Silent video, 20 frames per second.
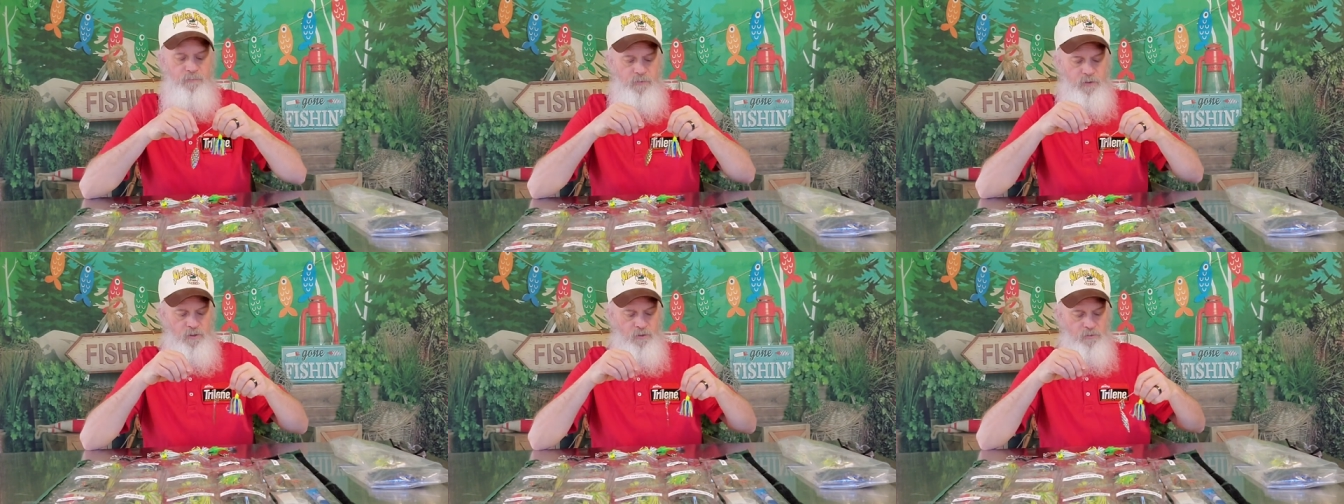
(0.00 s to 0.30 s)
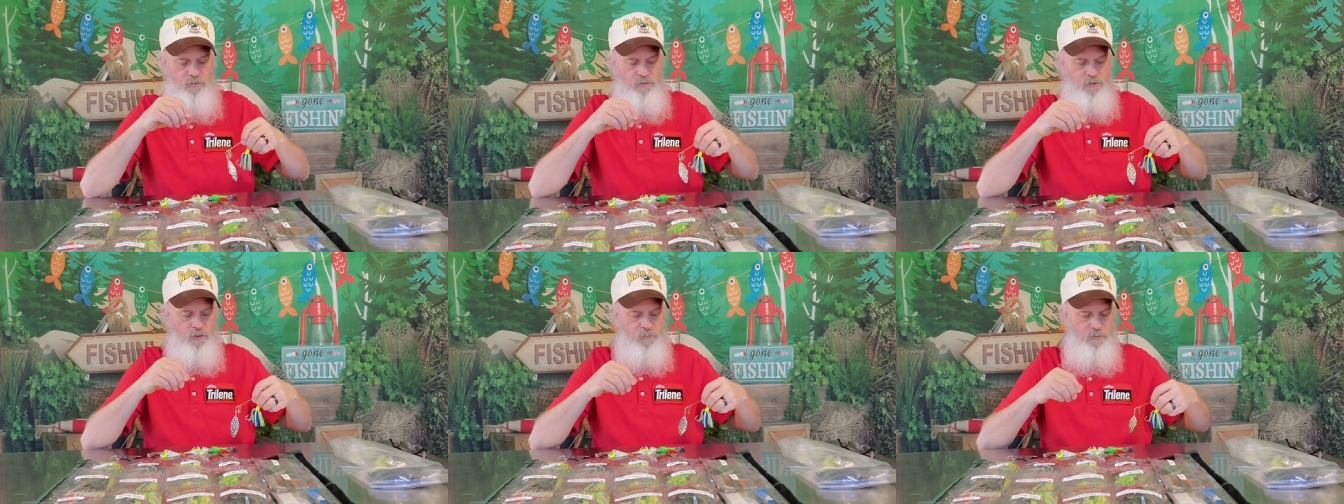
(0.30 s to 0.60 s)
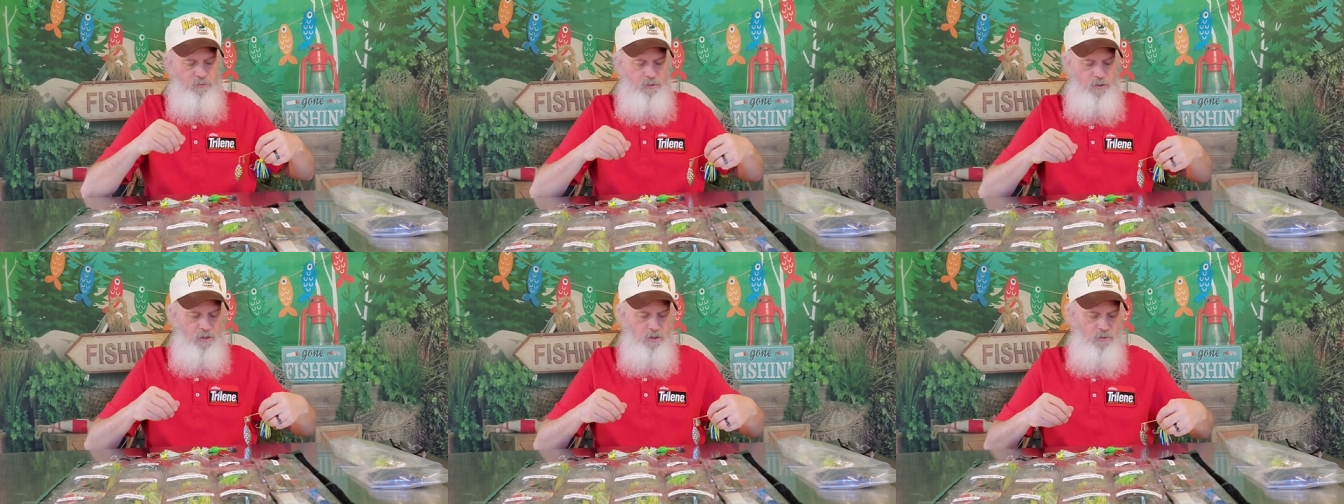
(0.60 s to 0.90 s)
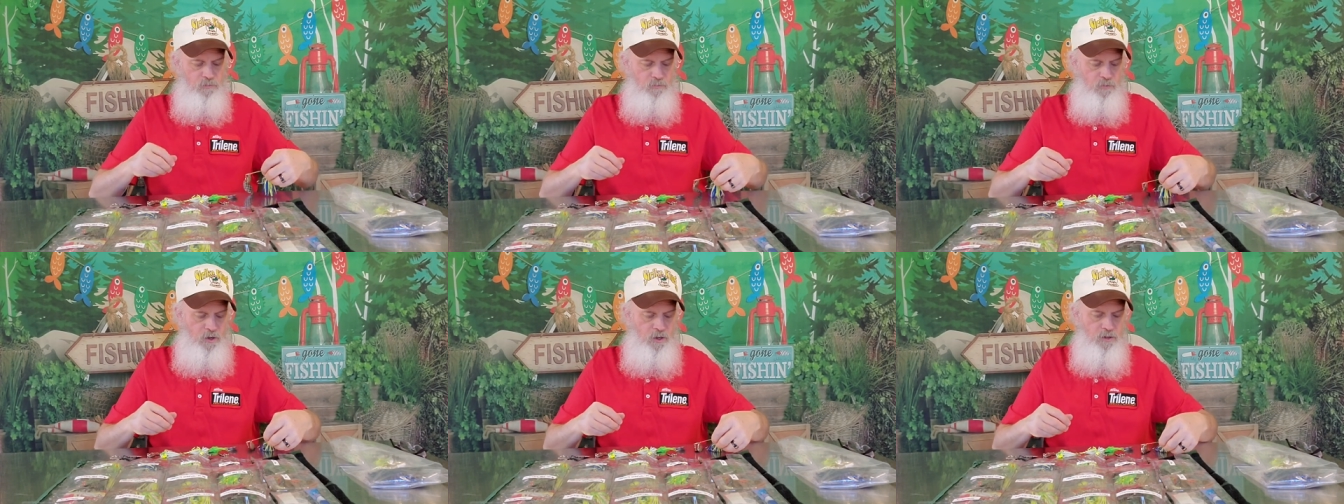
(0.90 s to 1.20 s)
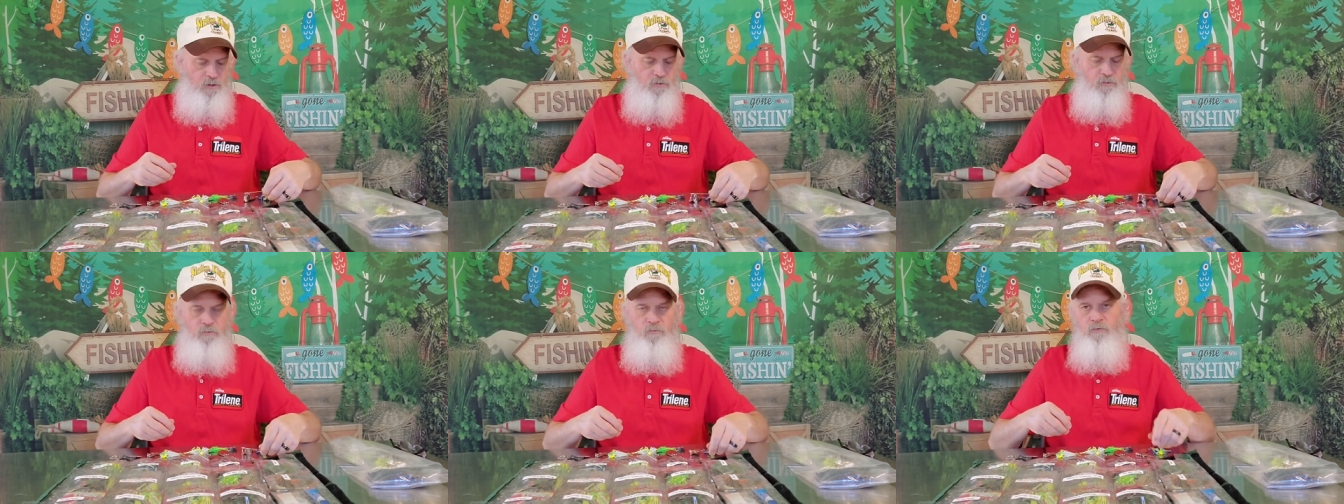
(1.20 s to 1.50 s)
You know, the double
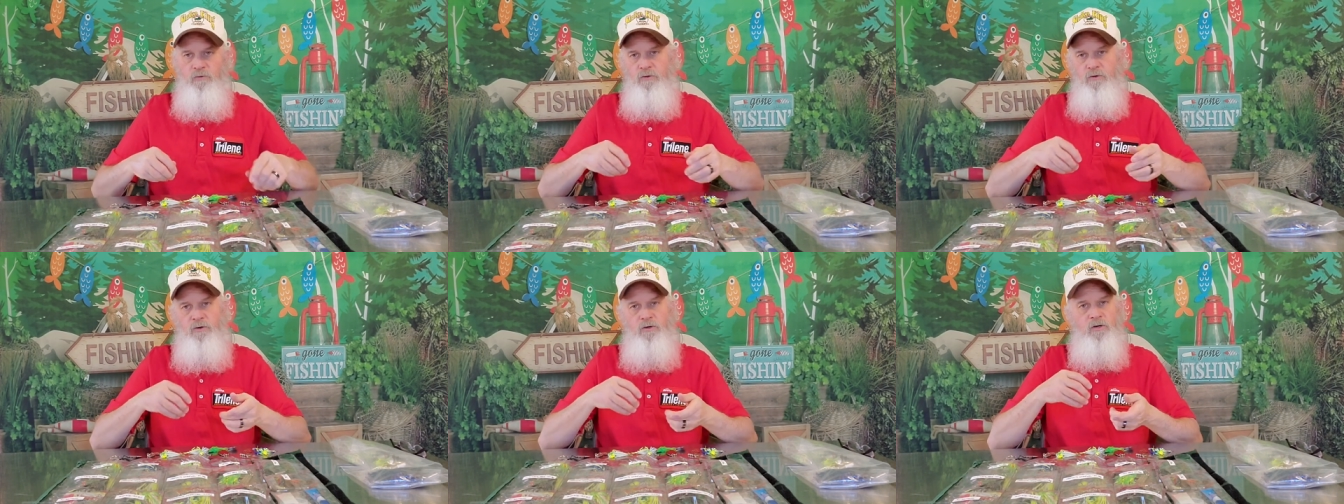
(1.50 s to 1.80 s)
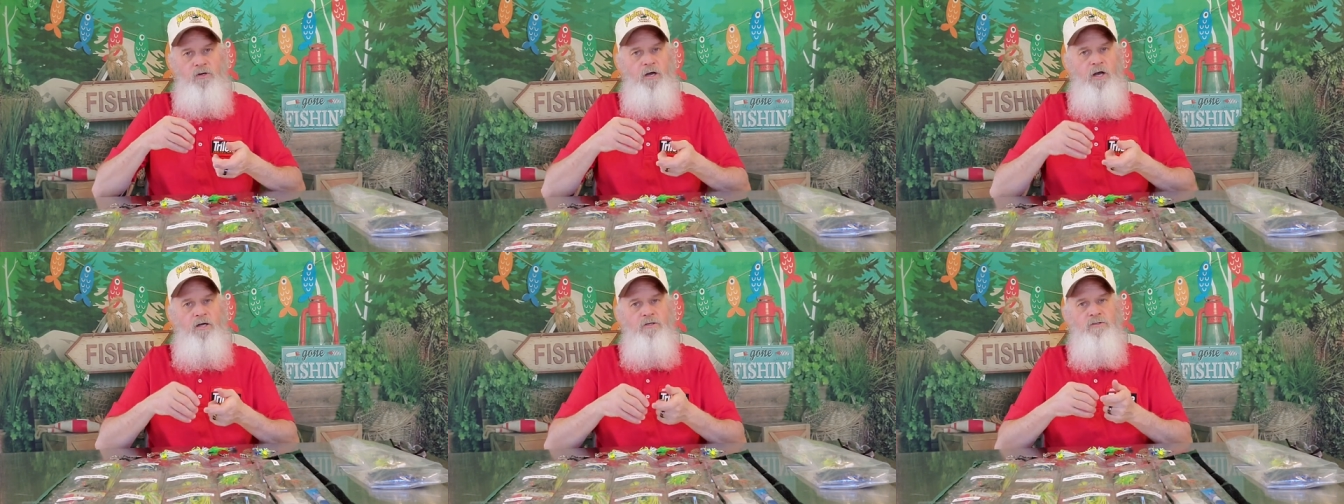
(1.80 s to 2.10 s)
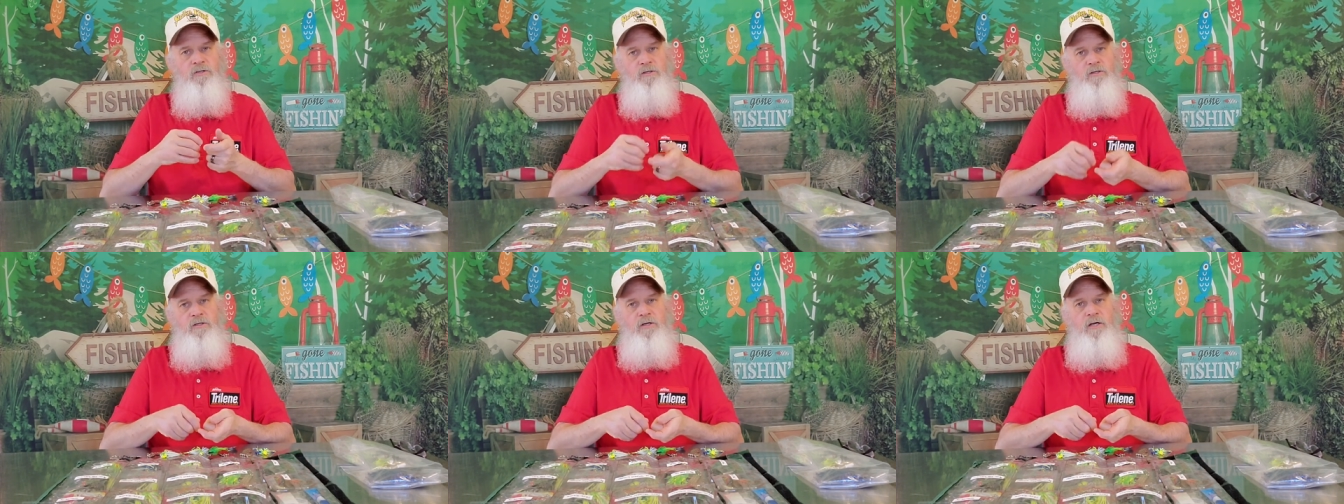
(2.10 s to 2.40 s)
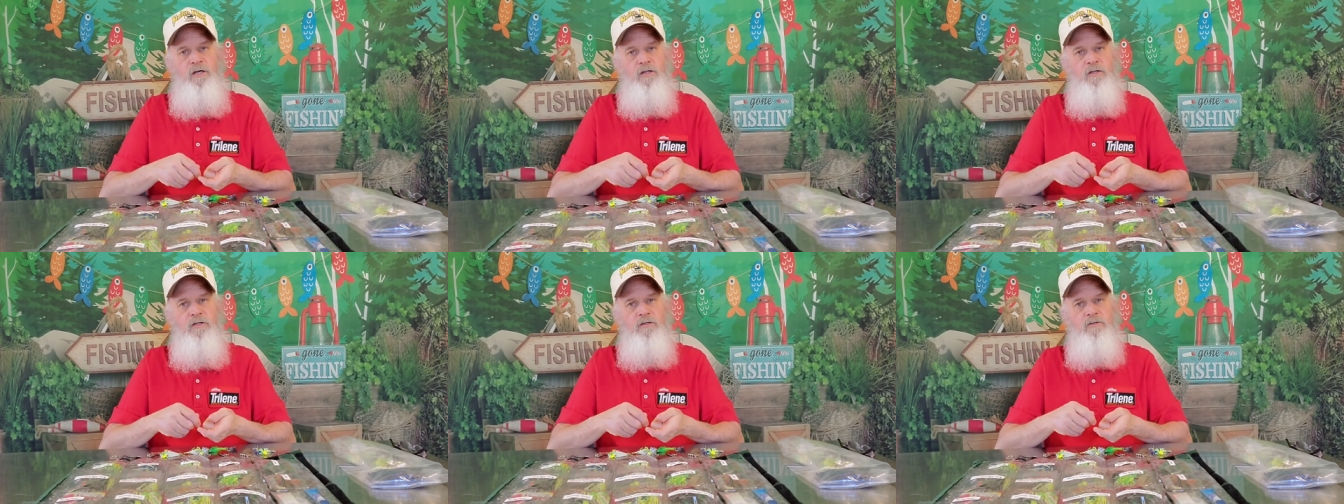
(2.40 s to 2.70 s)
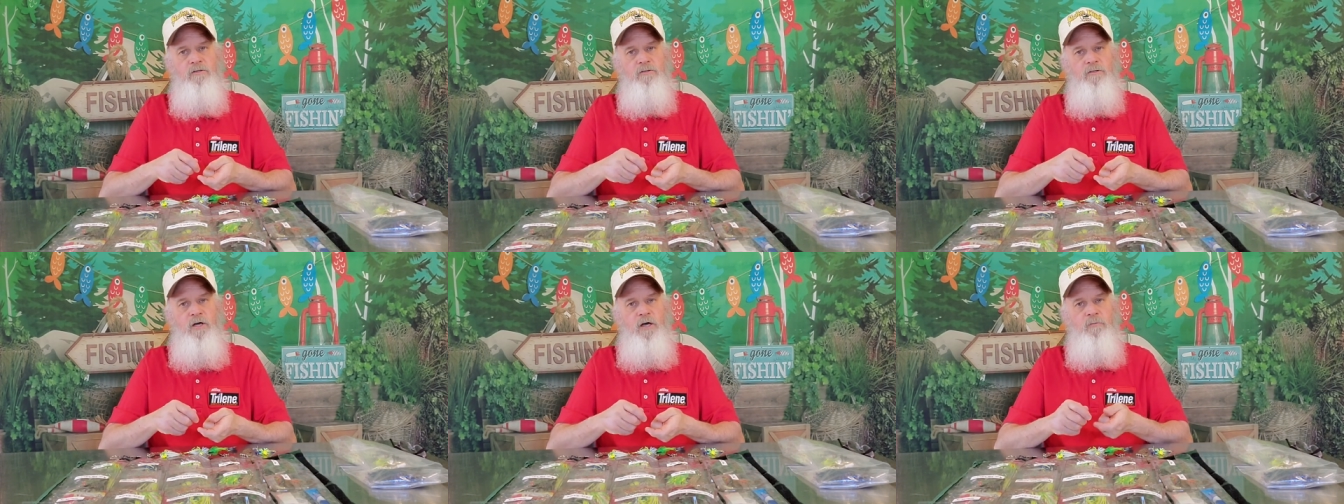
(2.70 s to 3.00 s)
Colorado, you can actually kill it,
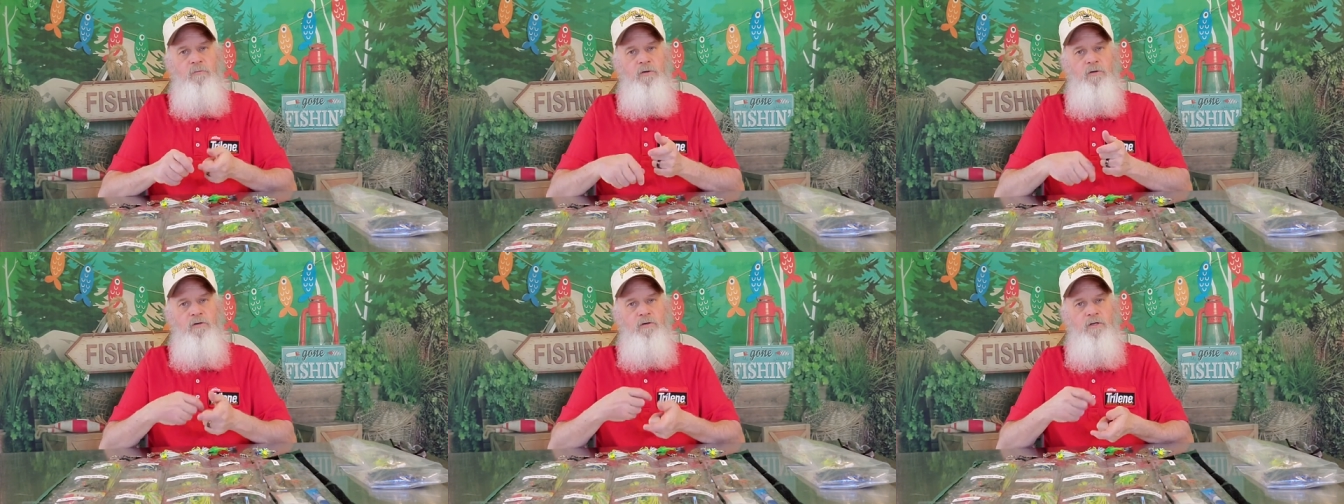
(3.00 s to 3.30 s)
stop it,